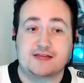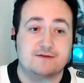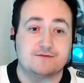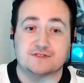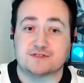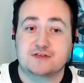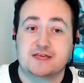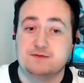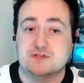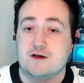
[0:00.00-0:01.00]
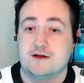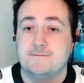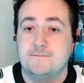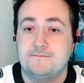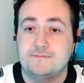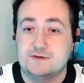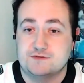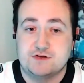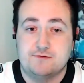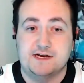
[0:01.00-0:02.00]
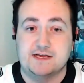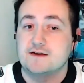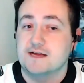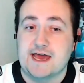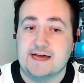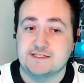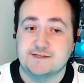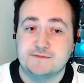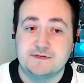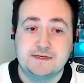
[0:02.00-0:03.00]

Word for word: he was he was gone. There was nobody going to catch him.